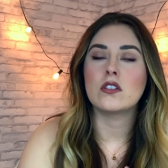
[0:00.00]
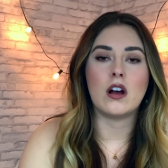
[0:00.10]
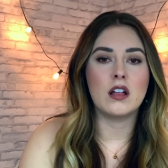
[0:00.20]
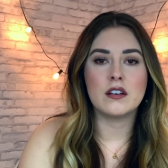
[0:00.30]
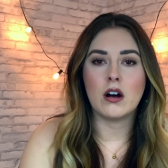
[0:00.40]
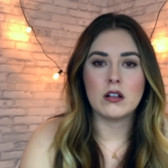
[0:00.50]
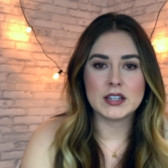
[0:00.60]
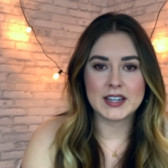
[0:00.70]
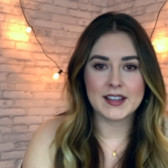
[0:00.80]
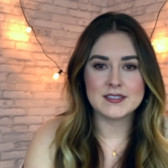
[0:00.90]
on
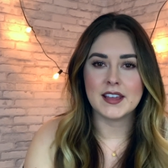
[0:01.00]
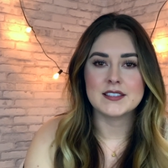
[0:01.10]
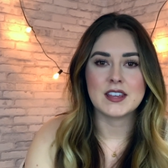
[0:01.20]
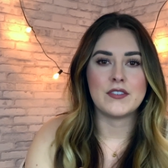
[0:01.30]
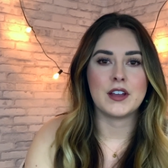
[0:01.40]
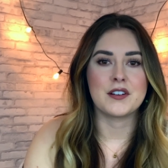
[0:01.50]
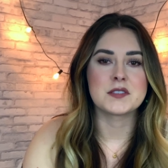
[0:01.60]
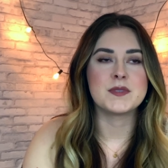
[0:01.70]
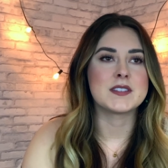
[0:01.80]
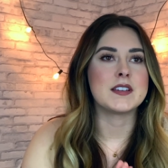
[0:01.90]
holidays, Thanksgiving,
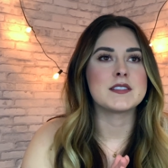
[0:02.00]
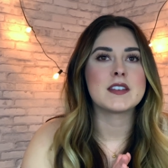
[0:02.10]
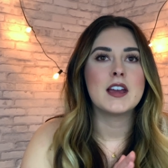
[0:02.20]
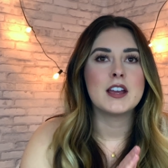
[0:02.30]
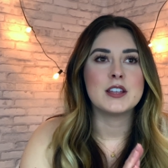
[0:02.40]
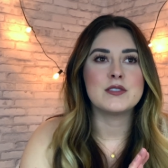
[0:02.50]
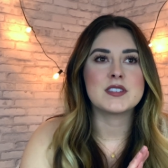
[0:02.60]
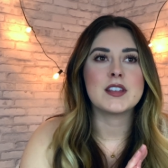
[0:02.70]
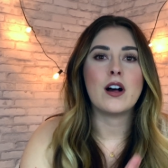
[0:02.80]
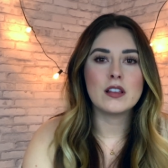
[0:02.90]
Christmases, you
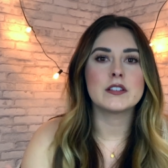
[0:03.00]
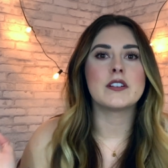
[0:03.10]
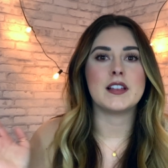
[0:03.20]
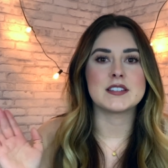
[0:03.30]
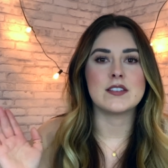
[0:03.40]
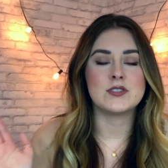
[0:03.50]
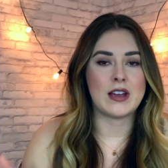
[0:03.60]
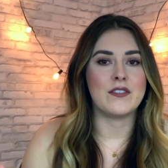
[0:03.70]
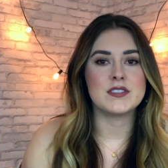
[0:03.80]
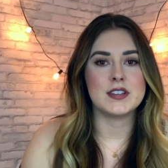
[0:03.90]
see all your relatives you
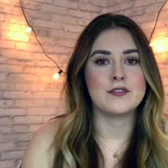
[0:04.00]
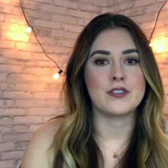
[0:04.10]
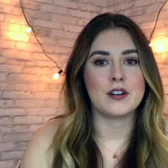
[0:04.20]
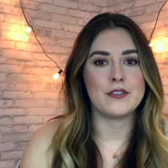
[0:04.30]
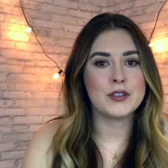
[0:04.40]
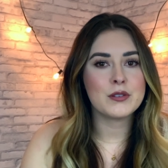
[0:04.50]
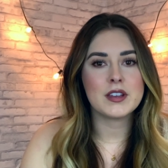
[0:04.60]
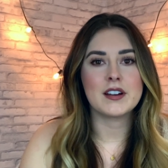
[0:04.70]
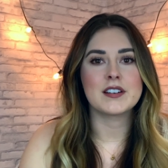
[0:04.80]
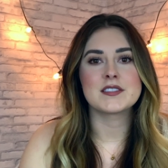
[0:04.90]
haven't seen for a few
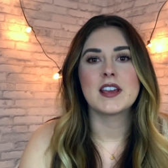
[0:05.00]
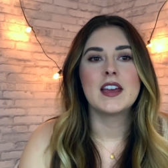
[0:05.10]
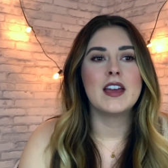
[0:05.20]
years,